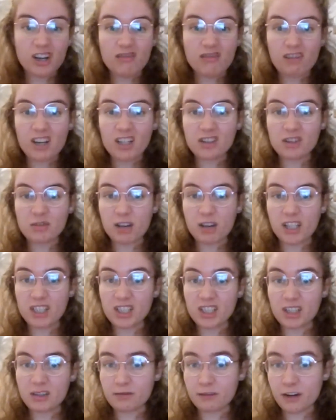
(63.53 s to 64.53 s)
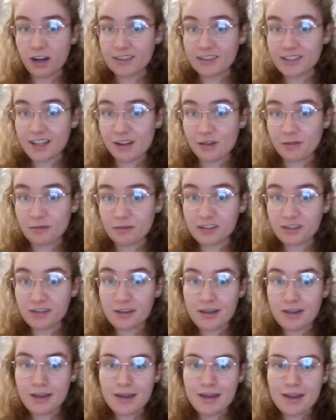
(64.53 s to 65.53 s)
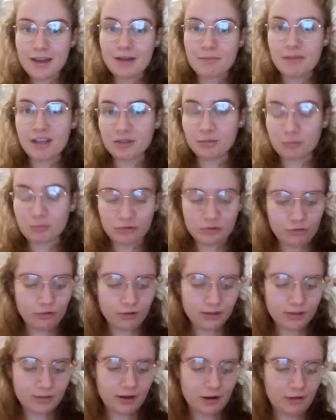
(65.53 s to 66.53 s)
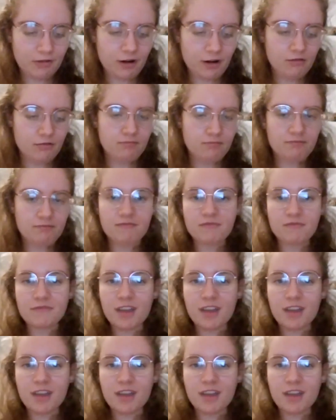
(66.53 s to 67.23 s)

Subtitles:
generate some ideas for ourselves and make some stories of our own.